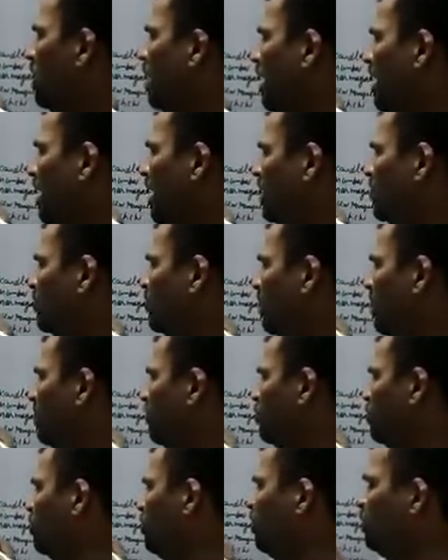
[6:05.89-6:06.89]

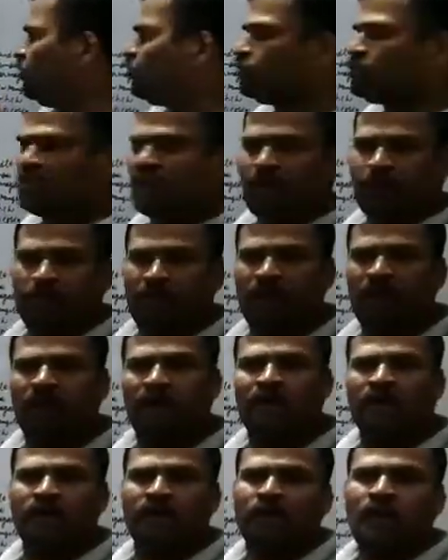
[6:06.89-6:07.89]
especially to
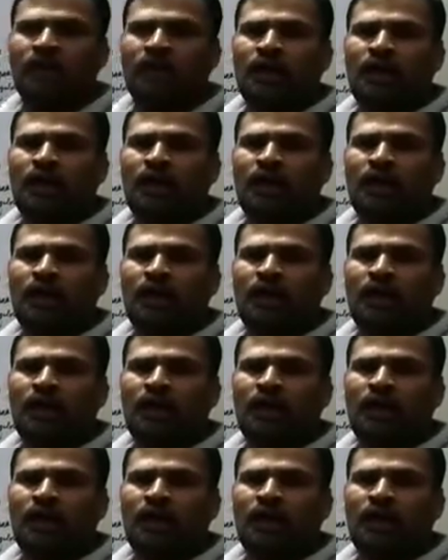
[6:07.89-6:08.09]
Japan